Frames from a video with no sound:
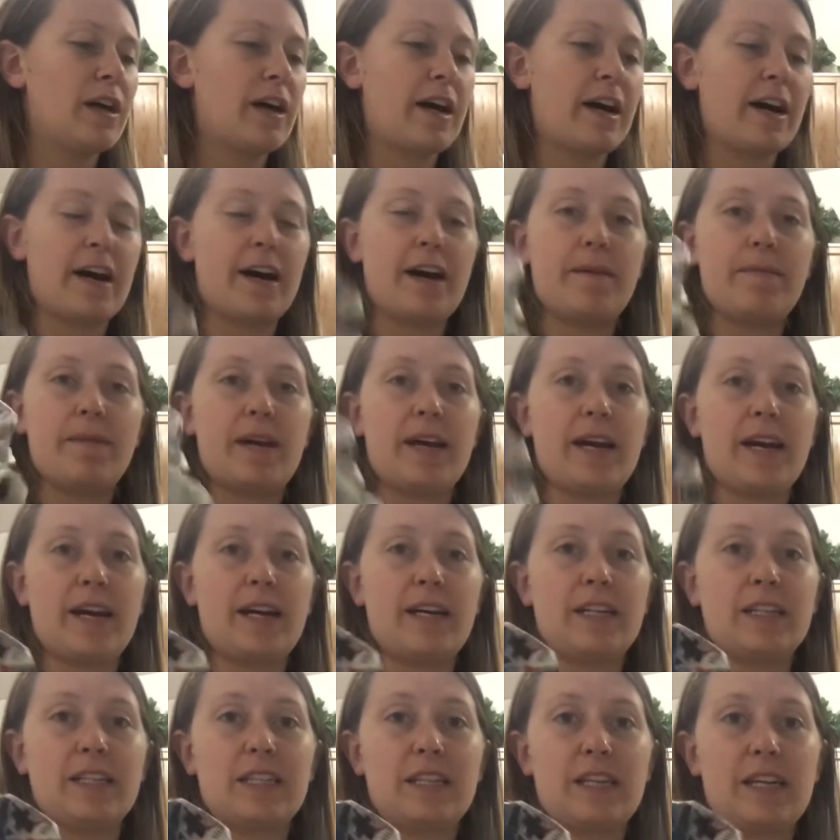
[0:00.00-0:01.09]

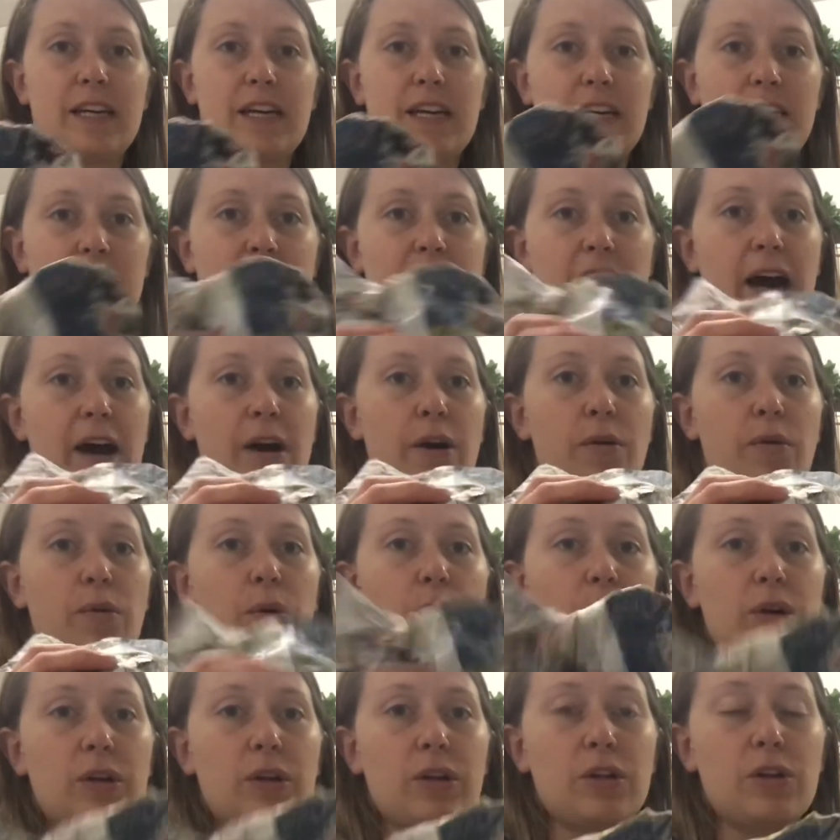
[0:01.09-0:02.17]
And
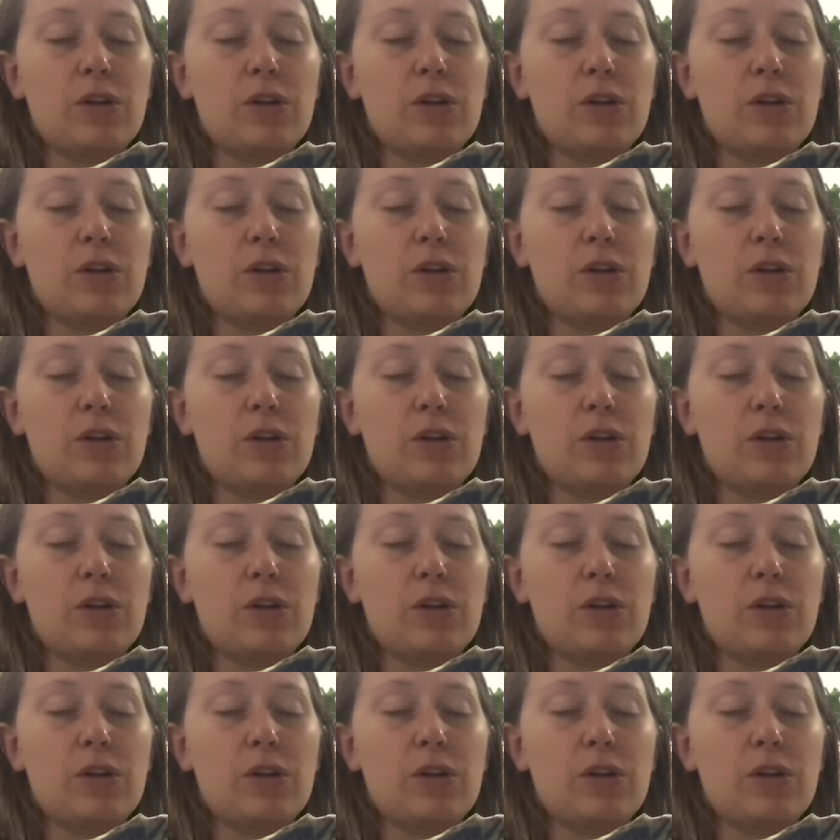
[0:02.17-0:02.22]
now